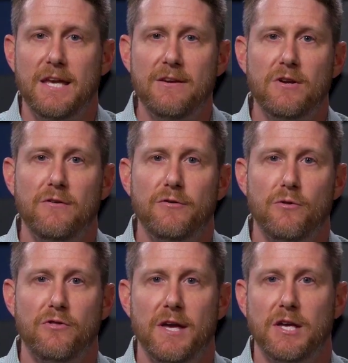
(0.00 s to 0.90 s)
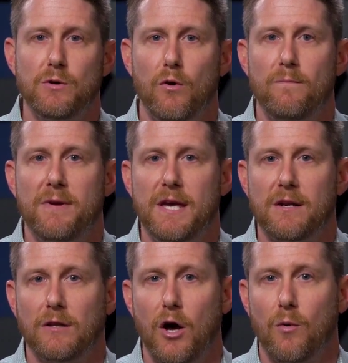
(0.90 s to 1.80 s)
Even if you think you will be in
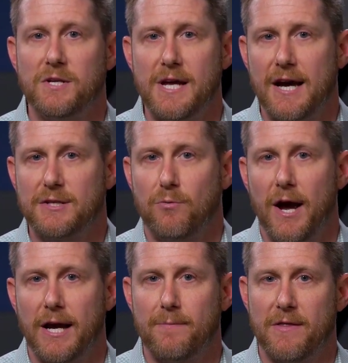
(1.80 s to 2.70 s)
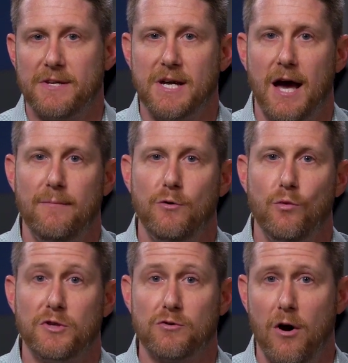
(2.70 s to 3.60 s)
a lower tax bracket by the time you
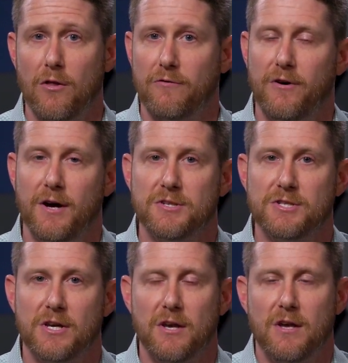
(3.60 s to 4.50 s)
withdraw the funds,